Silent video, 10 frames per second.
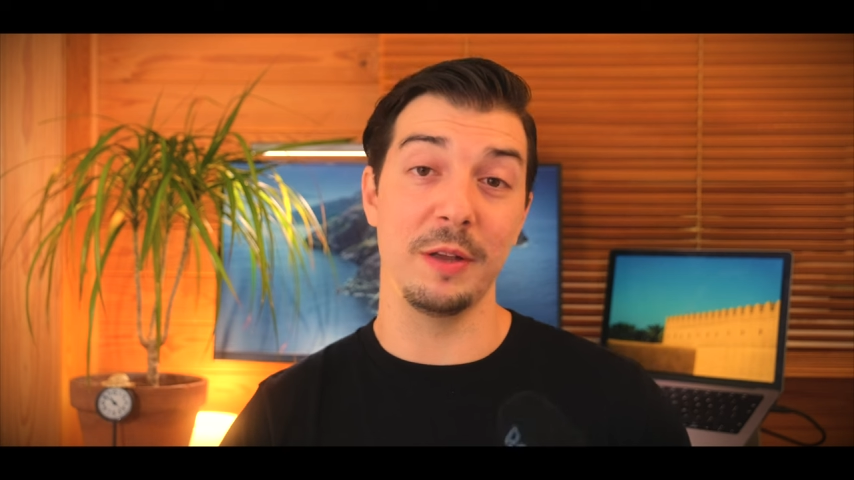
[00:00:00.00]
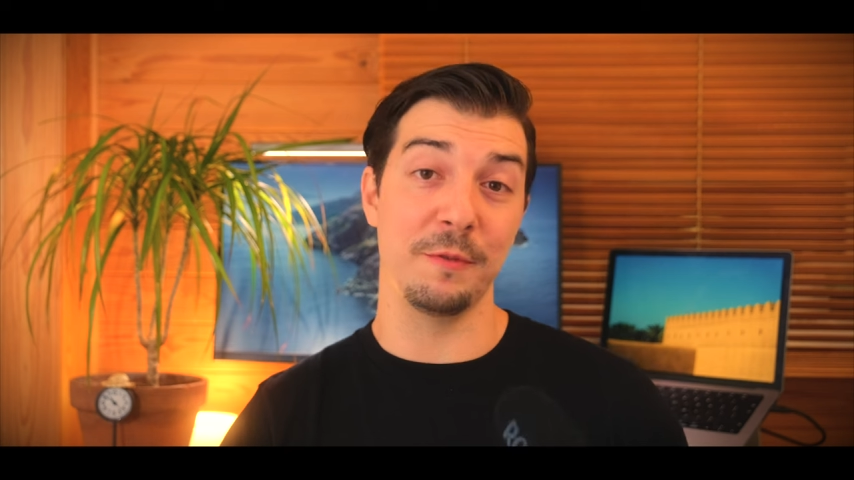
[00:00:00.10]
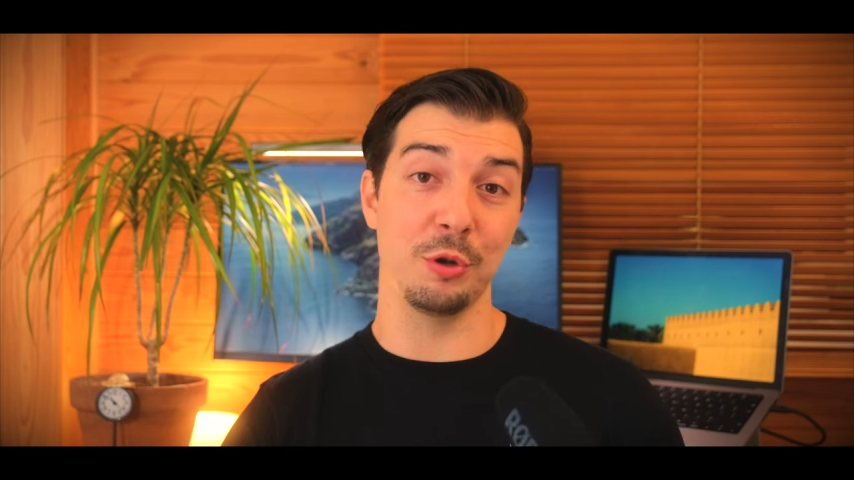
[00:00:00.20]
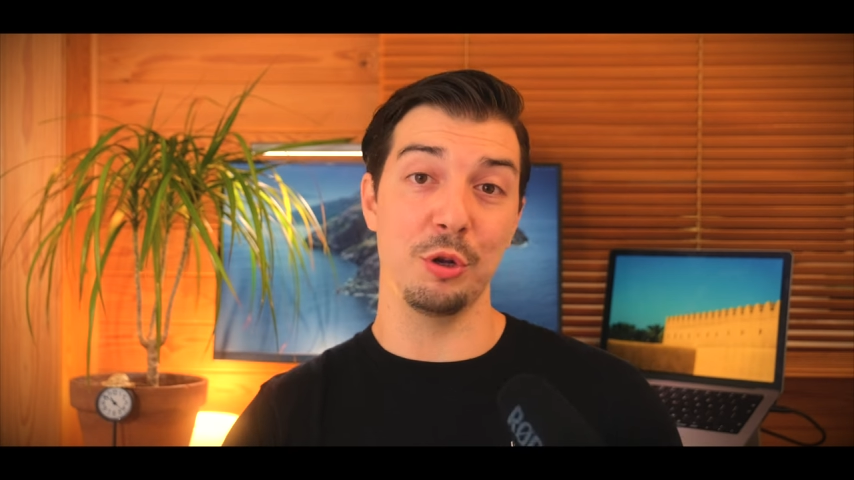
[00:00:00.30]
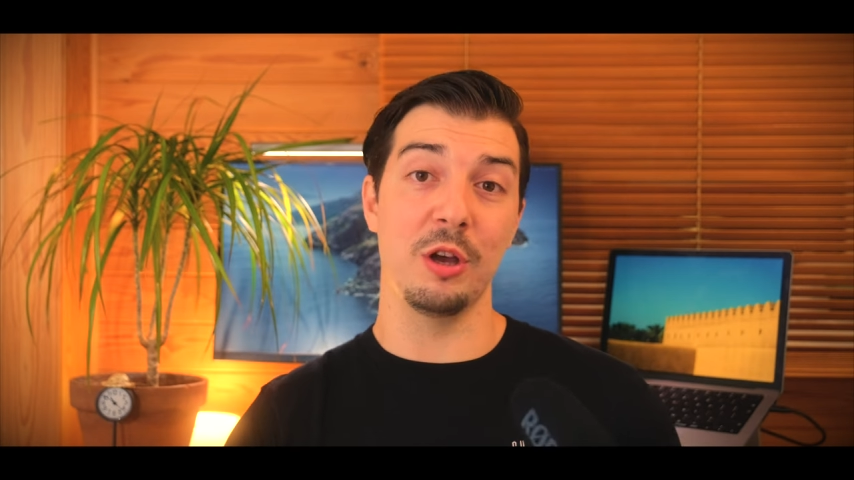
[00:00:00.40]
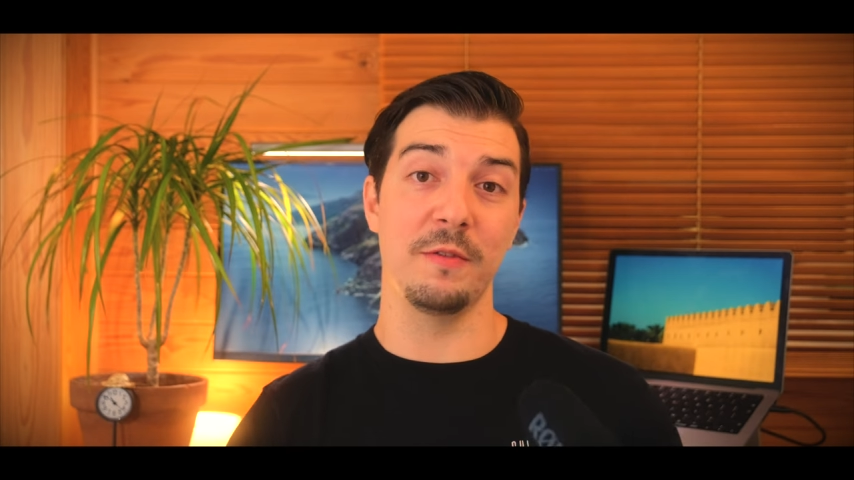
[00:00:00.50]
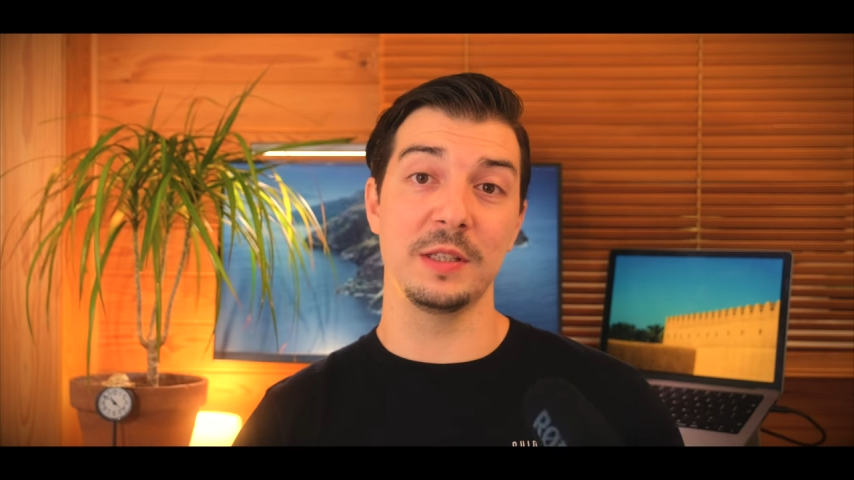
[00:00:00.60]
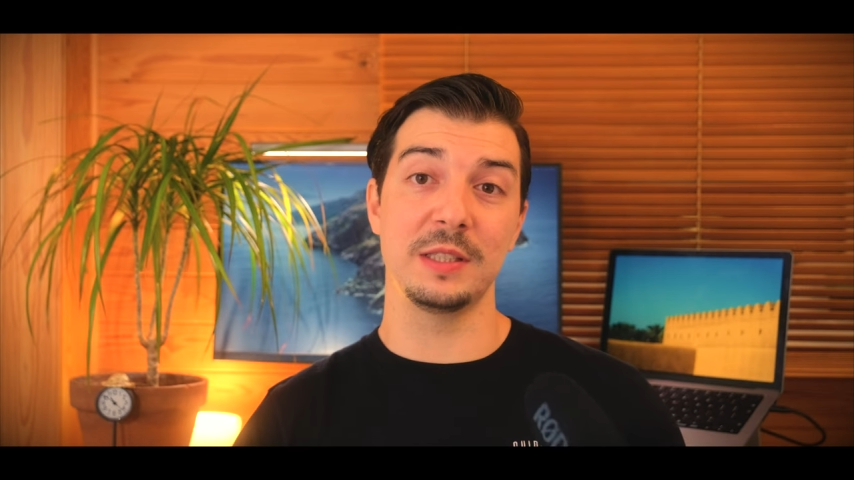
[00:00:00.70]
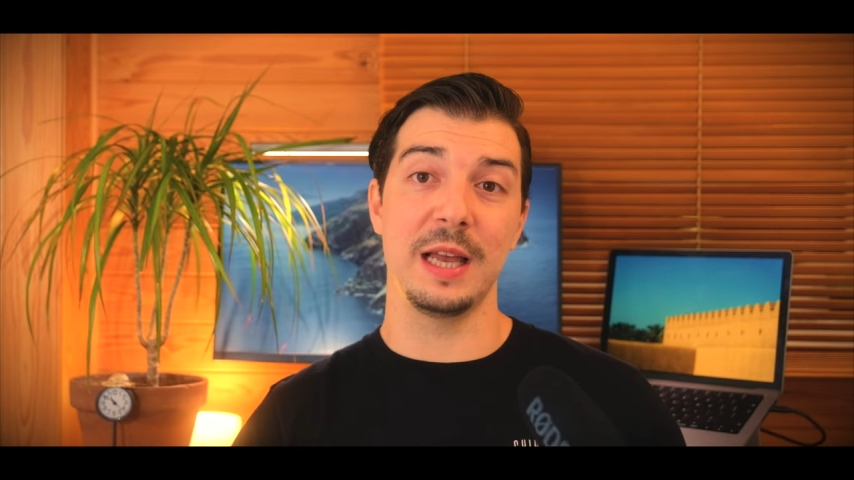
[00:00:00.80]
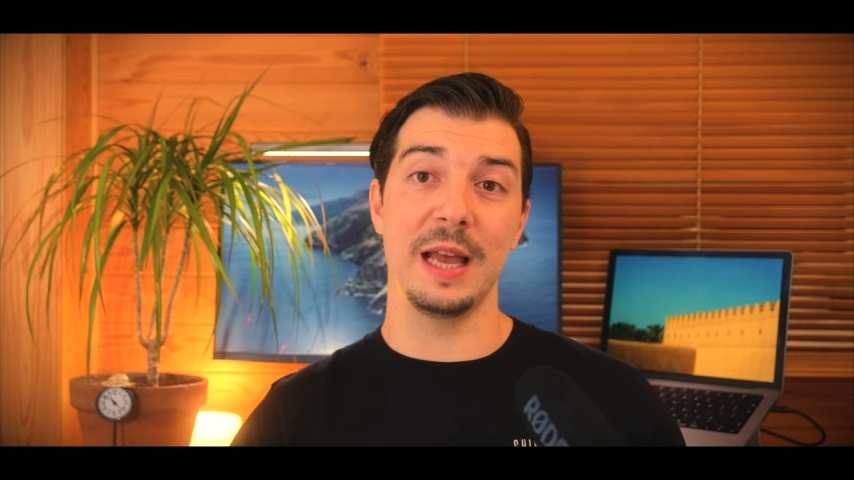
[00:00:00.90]
if you're
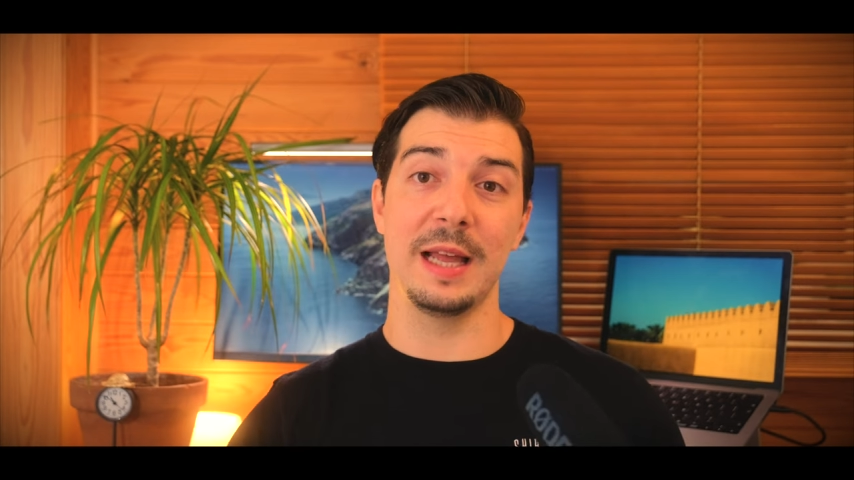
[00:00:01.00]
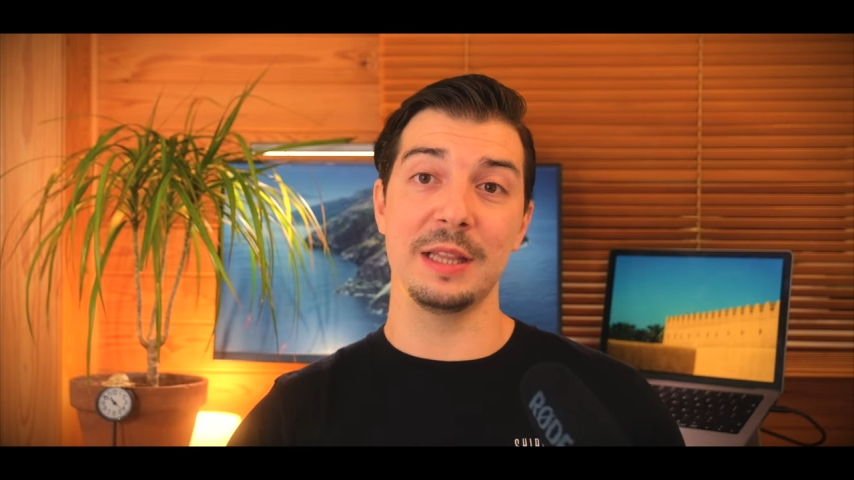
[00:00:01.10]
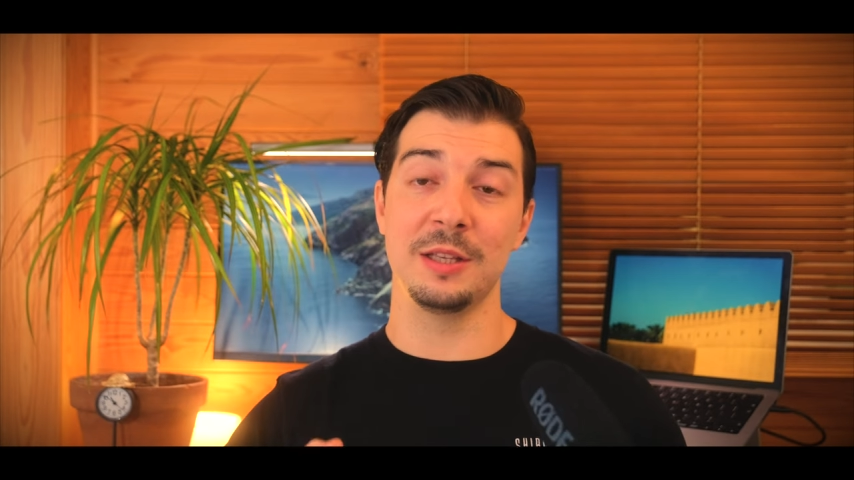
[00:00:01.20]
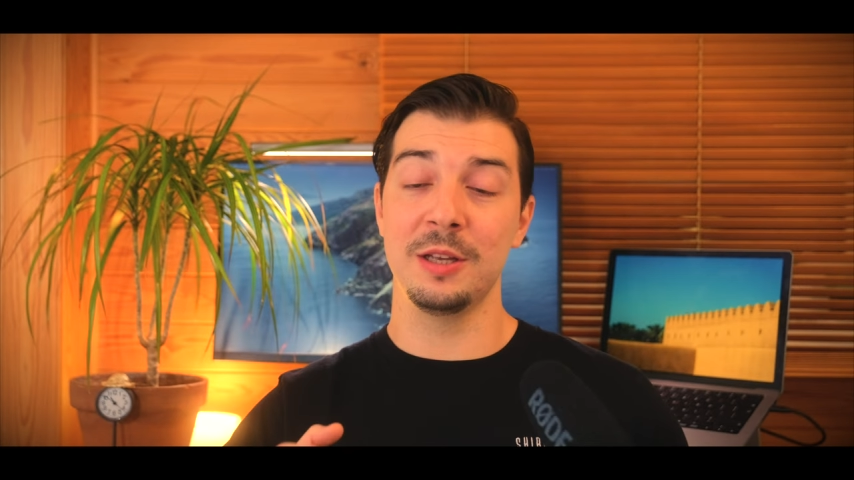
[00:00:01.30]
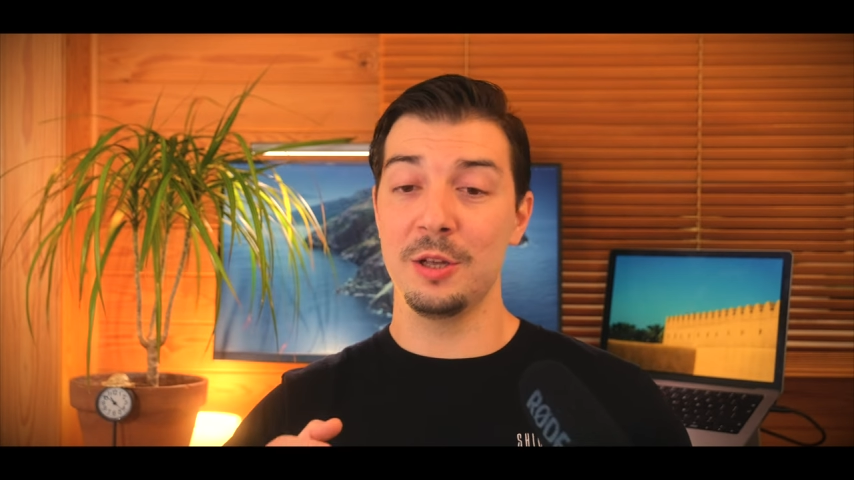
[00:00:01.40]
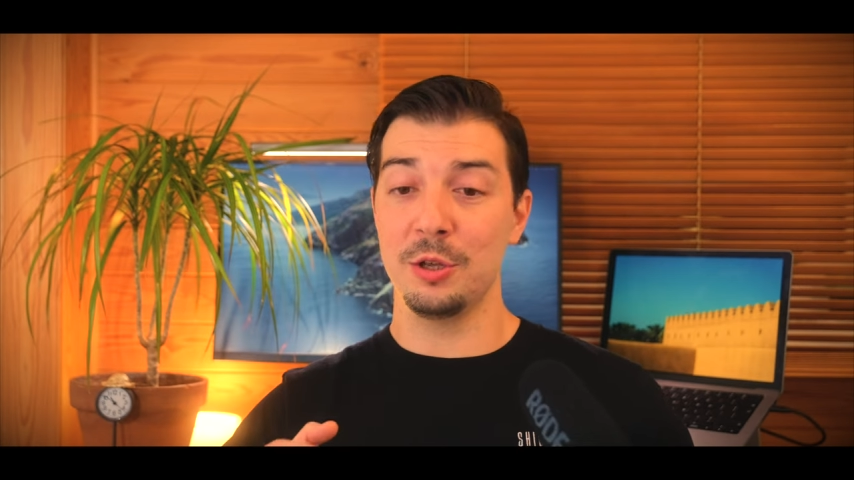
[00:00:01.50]
nervous and